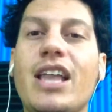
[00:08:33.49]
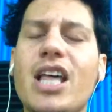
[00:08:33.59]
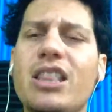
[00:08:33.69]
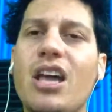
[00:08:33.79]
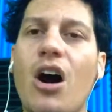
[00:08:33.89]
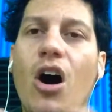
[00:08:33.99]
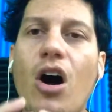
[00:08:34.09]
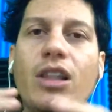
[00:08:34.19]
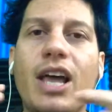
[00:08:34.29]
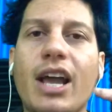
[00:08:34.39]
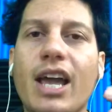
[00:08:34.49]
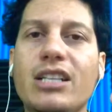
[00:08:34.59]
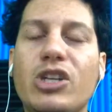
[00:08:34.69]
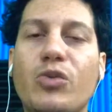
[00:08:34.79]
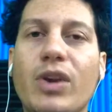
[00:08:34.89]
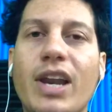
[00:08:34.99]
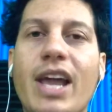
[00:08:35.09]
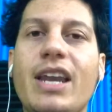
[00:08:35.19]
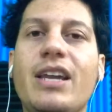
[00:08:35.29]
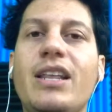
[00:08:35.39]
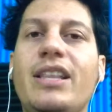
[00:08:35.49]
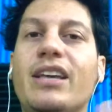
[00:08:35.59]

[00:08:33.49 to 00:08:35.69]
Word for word: And then they all like interrelated.